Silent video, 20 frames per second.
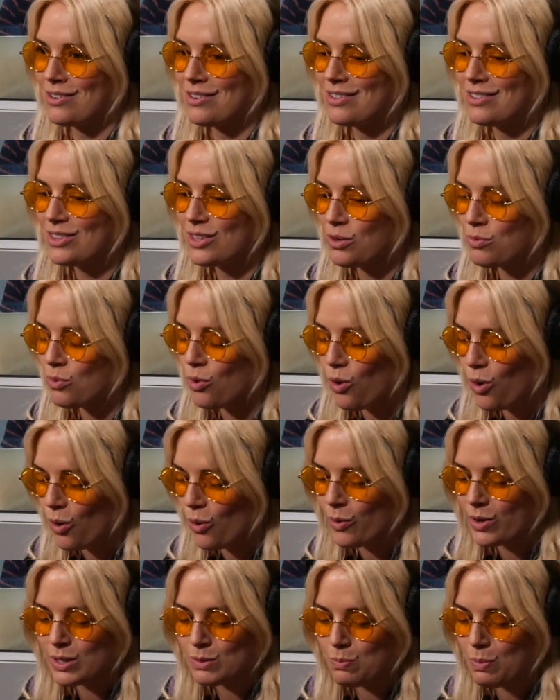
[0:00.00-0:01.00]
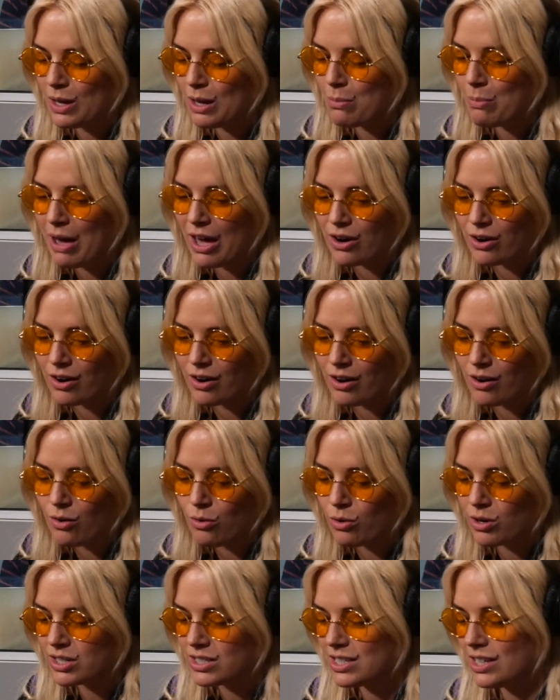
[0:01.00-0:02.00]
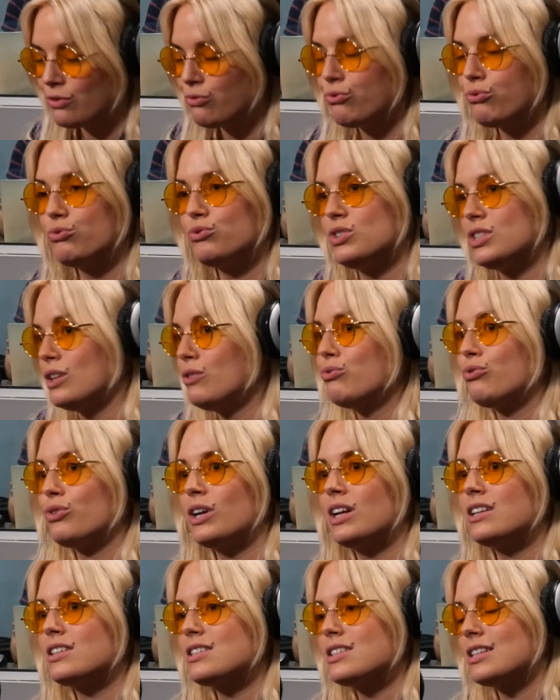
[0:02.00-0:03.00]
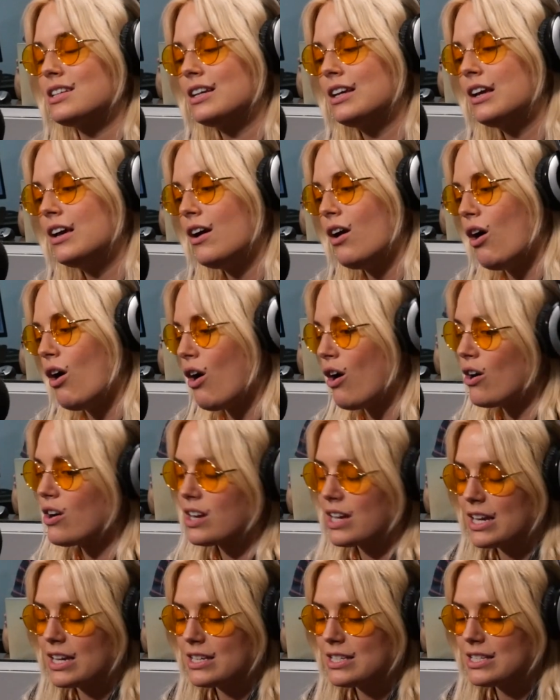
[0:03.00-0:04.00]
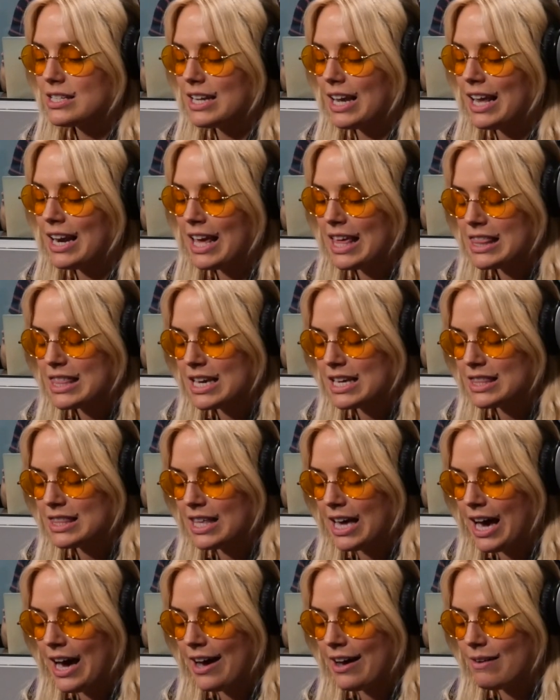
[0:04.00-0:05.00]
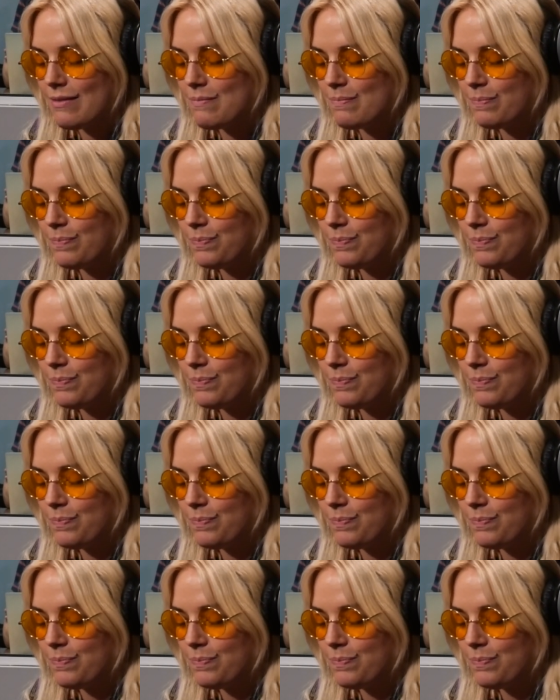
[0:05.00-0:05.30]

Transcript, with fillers: Mm-hmm. There will always be a better or diff different yeah, artist. Totally. And I think that